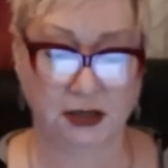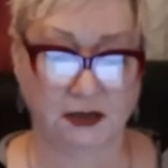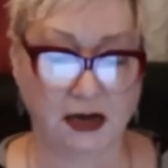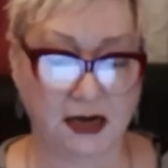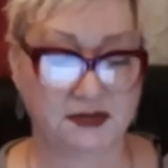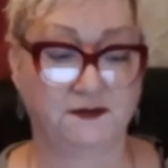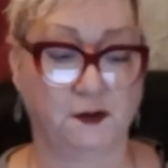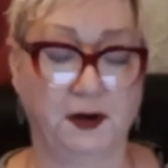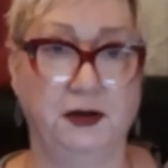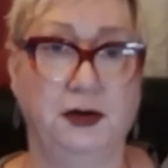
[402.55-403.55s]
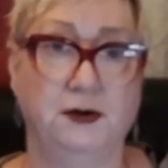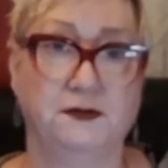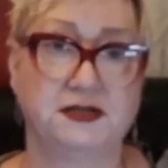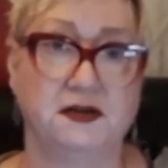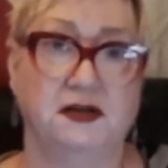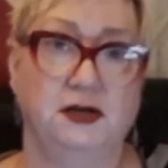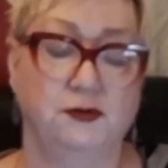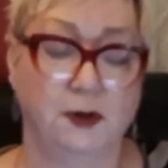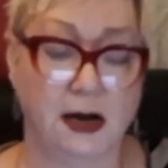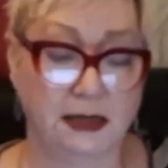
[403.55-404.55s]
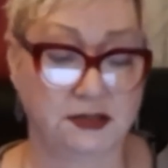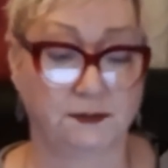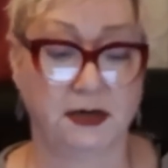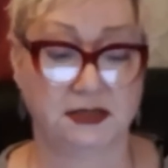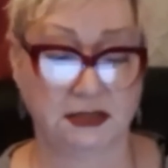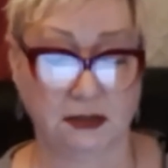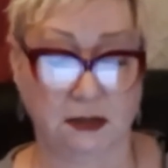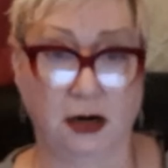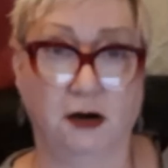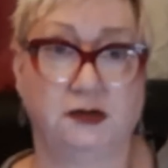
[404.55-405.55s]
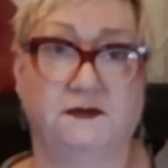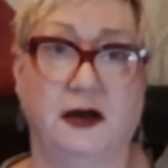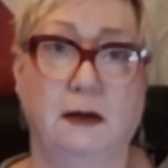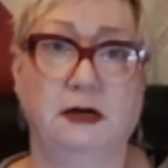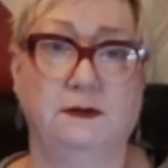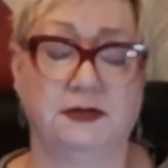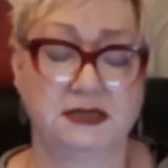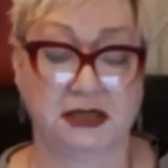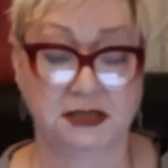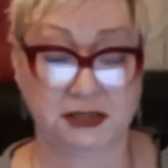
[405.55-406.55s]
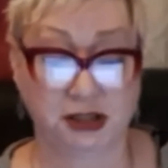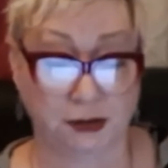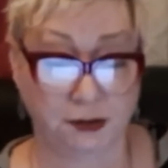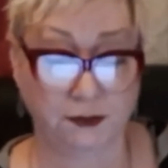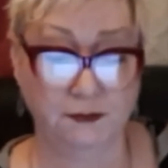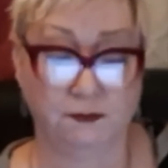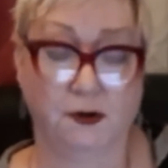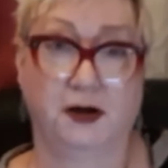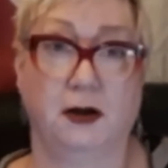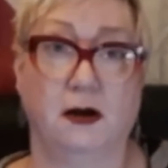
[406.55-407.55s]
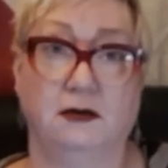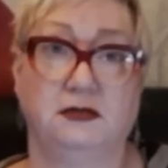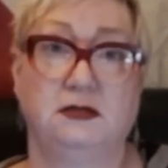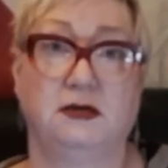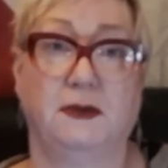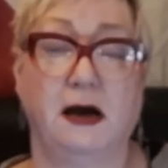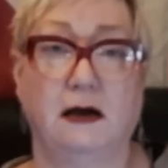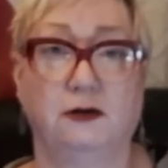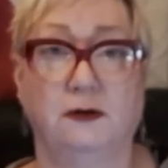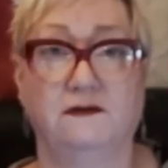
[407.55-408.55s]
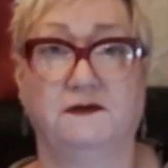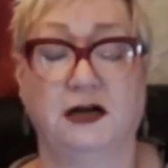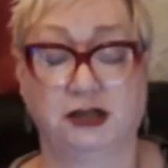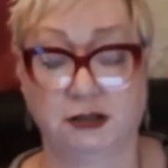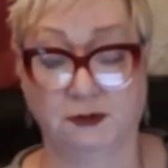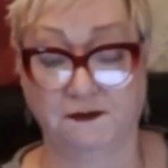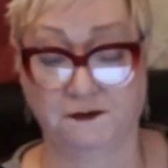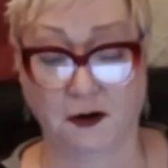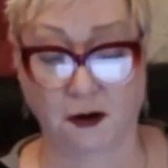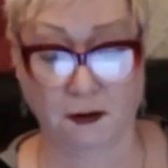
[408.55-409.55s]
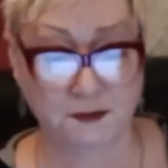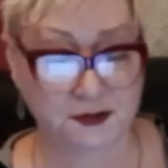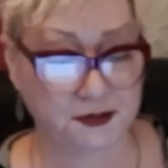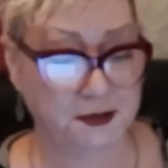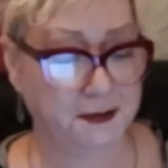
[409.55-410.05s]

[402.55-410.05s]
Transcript: last 40 years in the U.S., raising a large family with 6 children, working on tobacco and vegetable farms.